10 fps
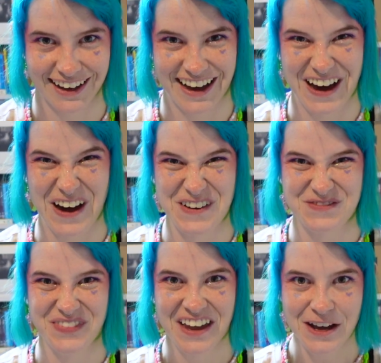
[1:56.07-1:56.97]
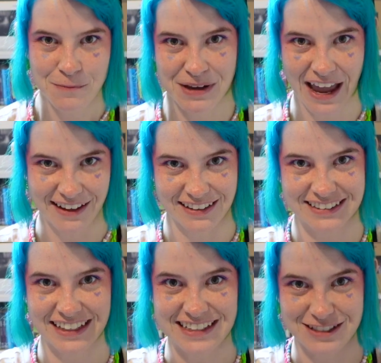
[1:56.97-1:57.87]
But yeah, let's
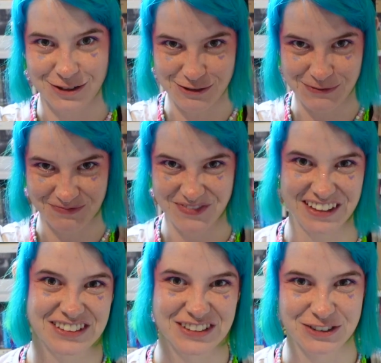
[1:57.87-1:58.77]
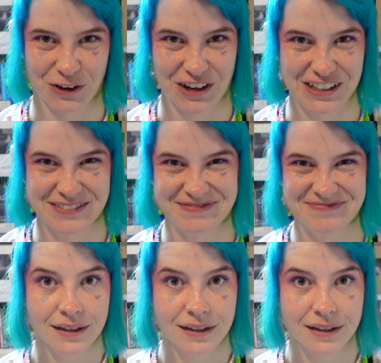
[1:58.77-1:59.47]
get into this story.